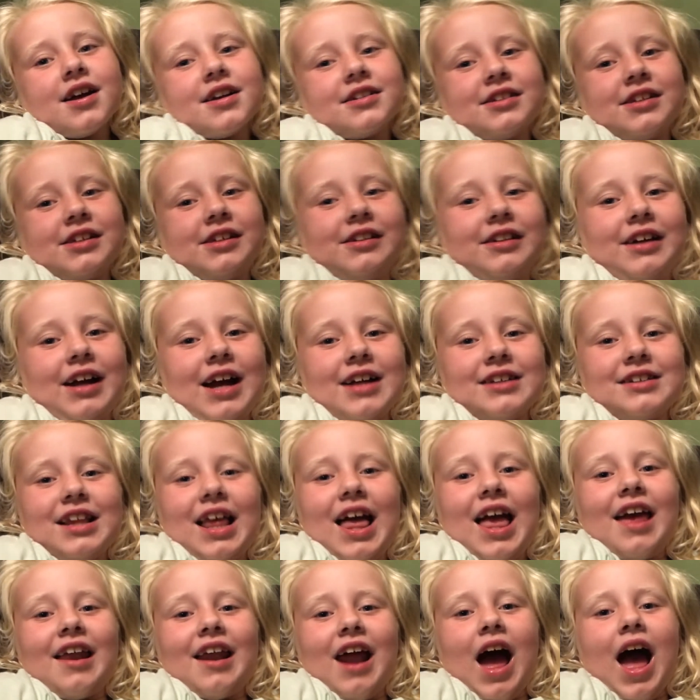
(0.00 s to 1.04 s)
See you guys
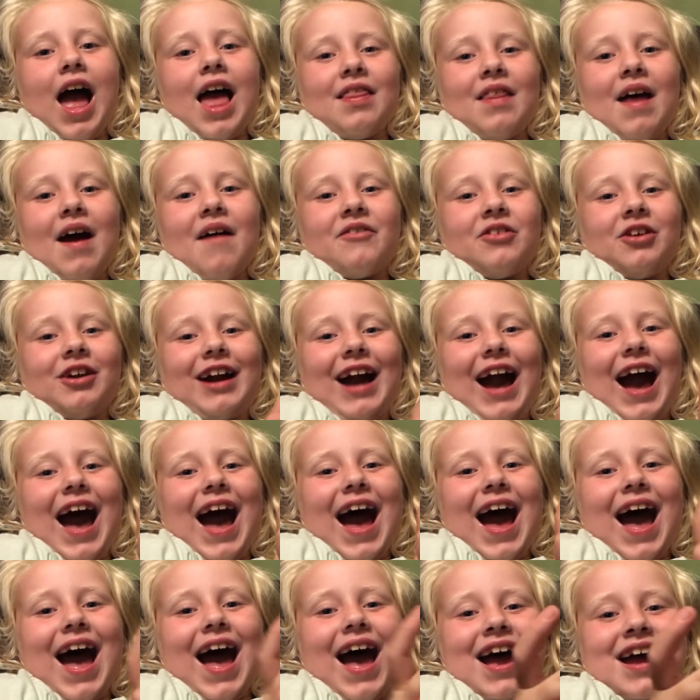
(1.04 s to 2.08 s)
later. I love you
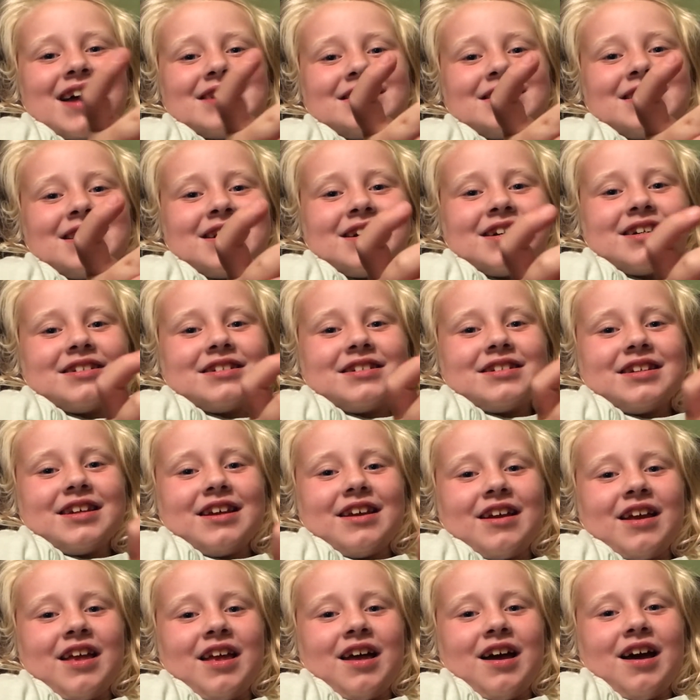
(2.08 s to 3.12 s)
guys.
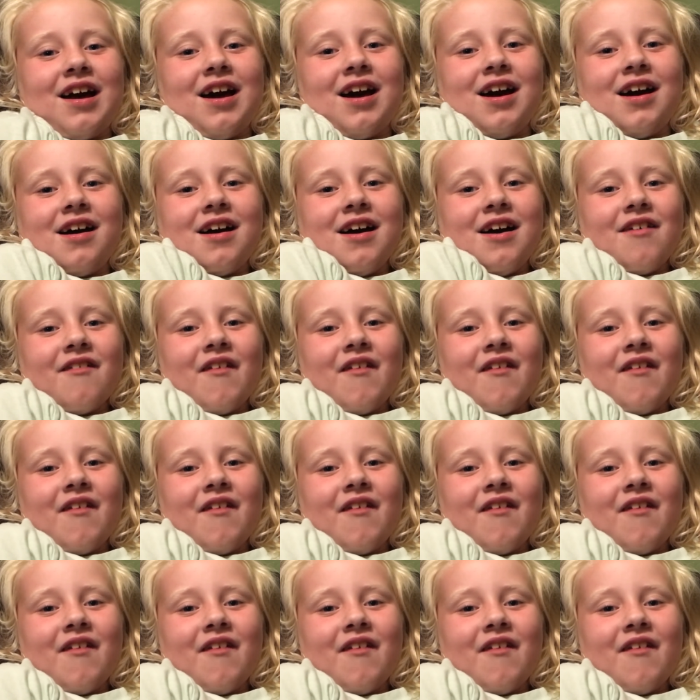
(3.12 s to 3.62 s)
See ya.